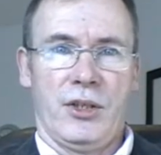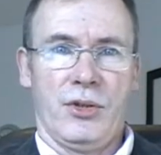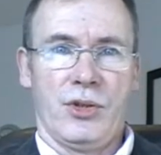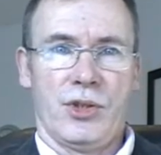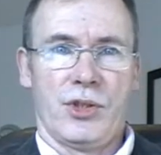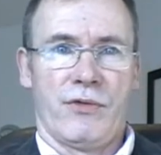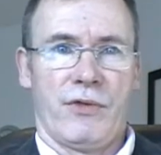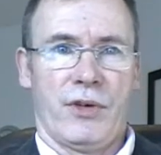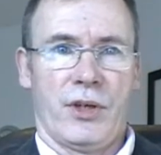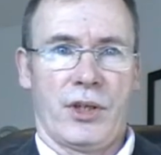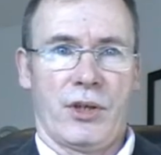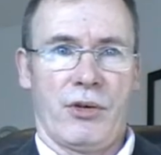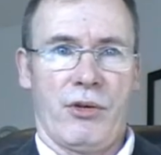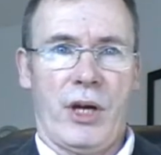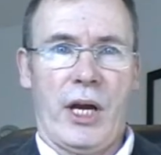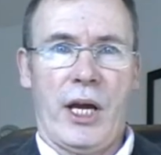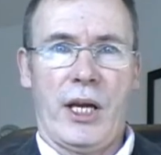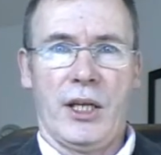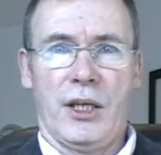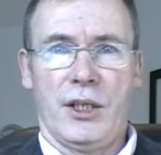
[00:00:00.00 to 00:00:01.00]
used for
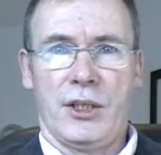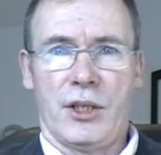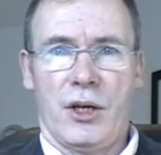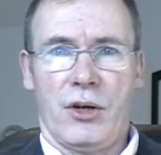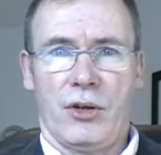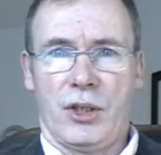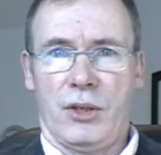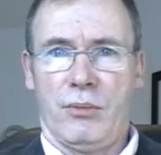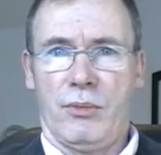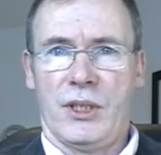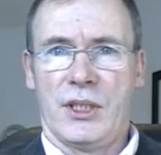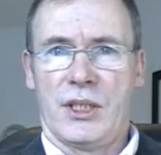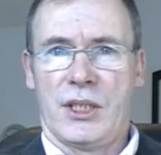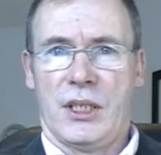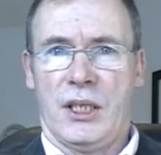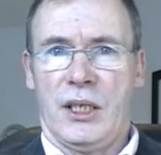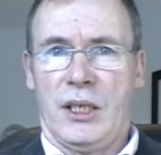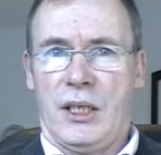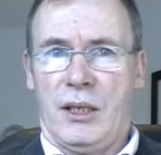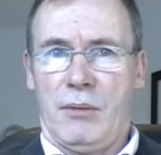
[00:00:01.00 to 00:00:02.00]
creating
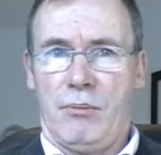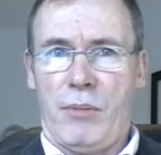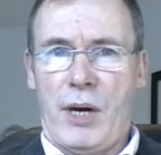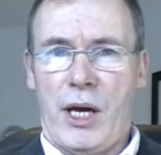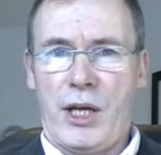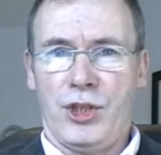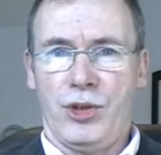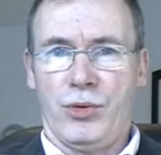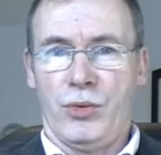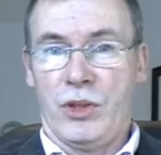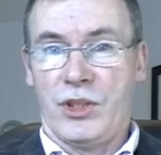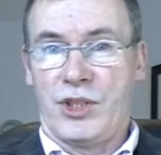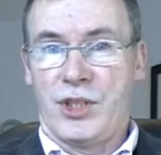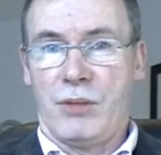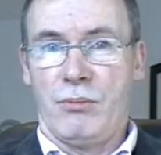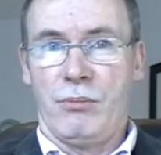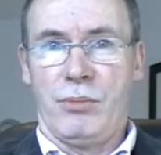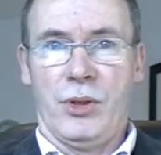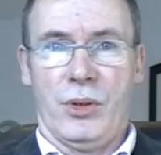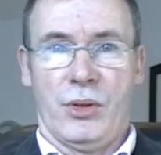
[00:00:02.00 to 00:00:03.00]
documents, manuals
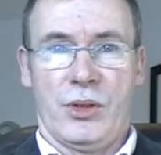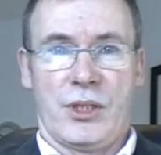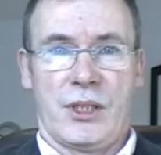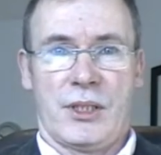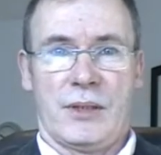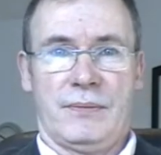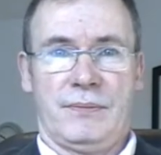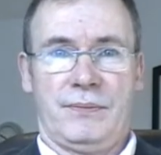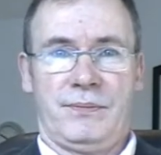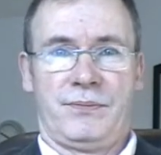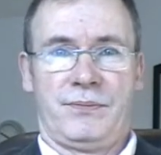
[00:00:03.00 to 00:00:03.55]
and books.